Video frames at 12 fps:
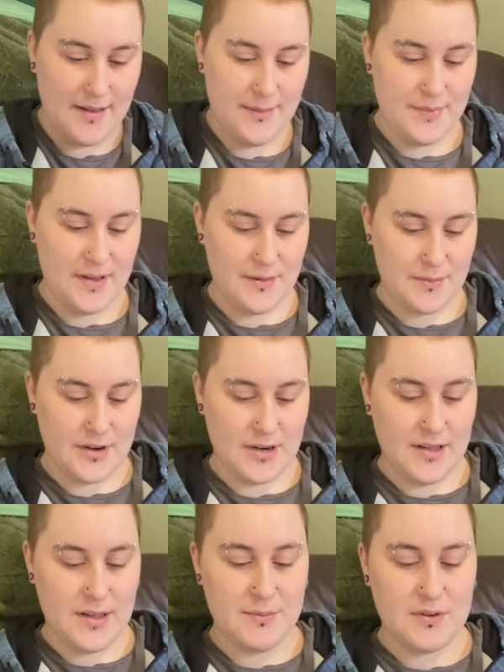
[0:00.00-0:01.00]
But we're
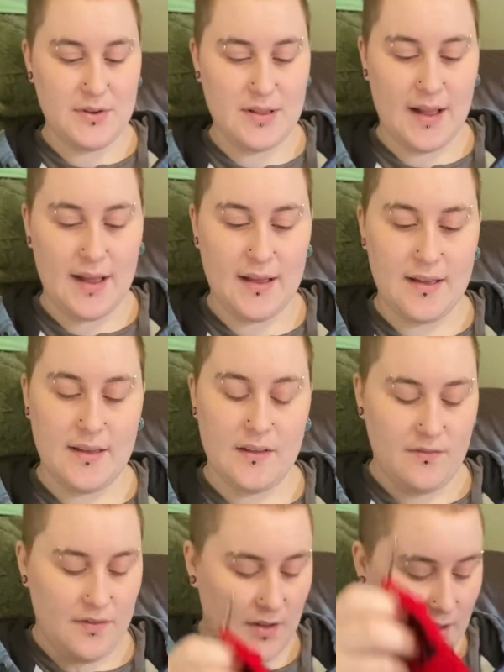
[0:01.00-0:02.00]
going to keep doing that.
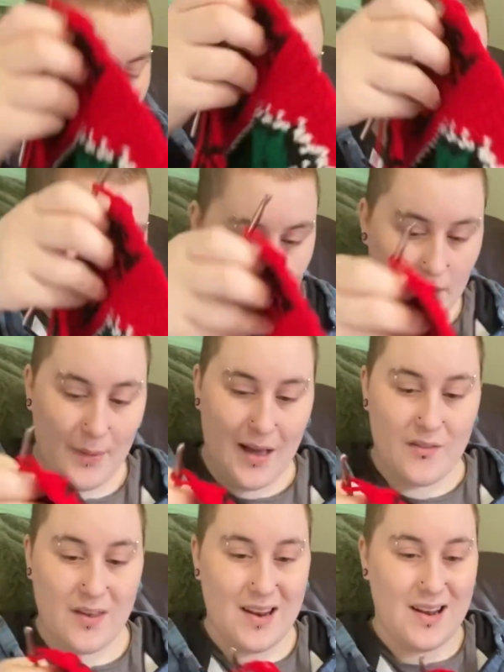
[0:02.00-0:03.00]
If I don't end up
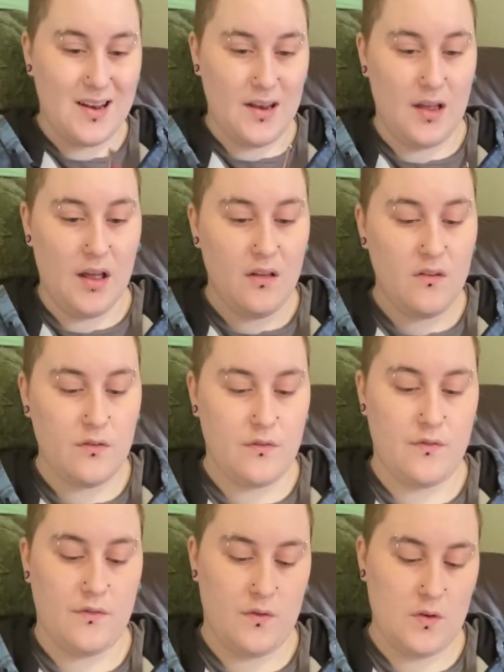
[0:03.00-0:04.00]
having
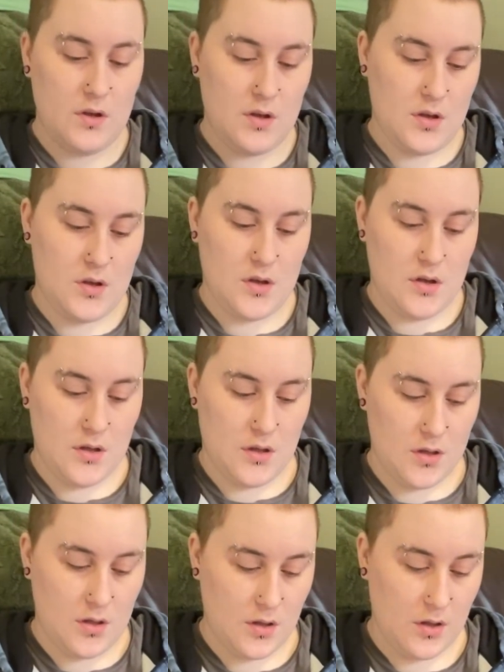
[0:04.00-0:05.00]
enough,
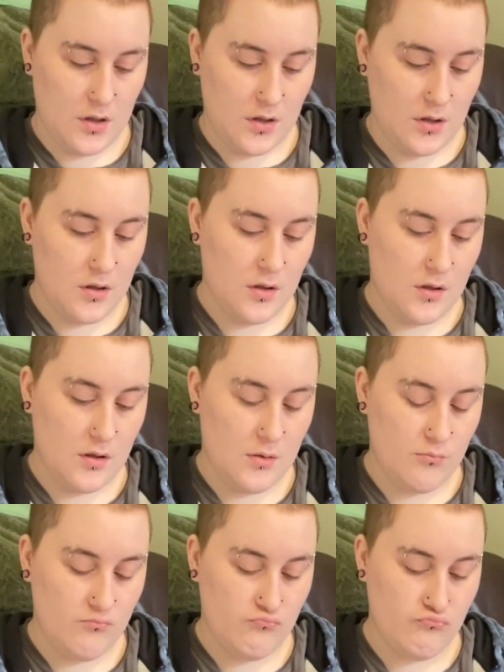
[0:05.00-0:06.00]

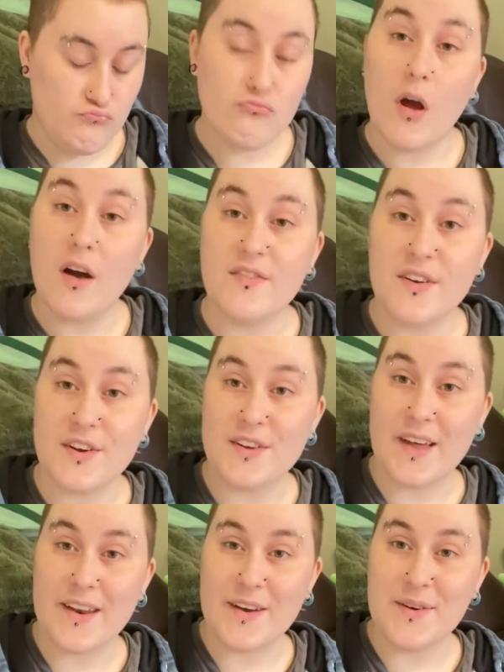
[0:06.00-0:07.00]
I'll figure
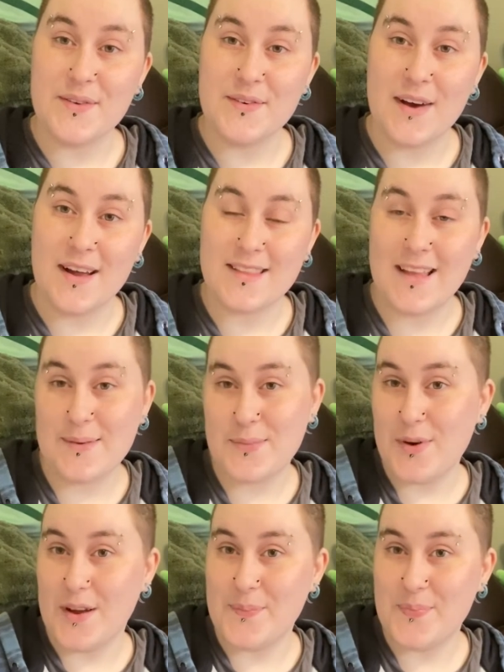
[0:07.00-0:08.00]
that out at that
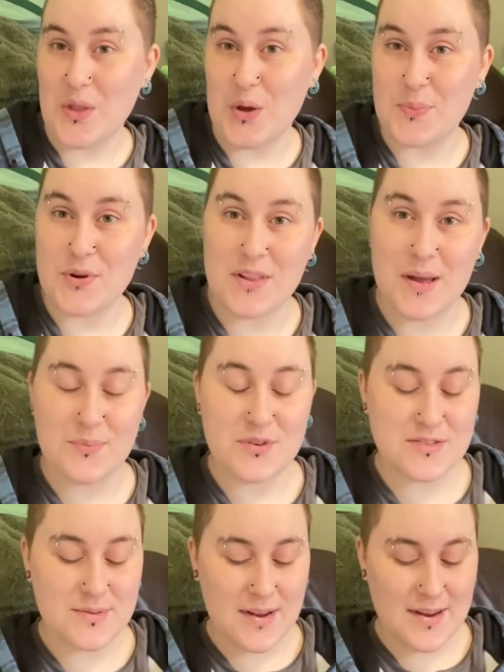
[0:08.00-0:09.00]
point. I'll burn that
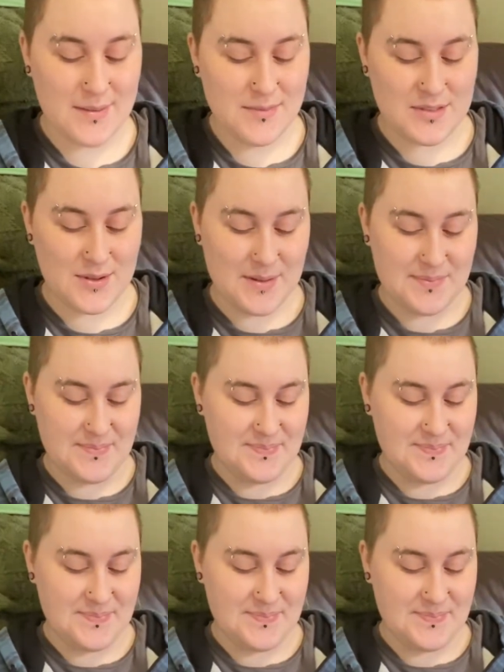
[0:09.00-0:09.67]
bridge when I come to it.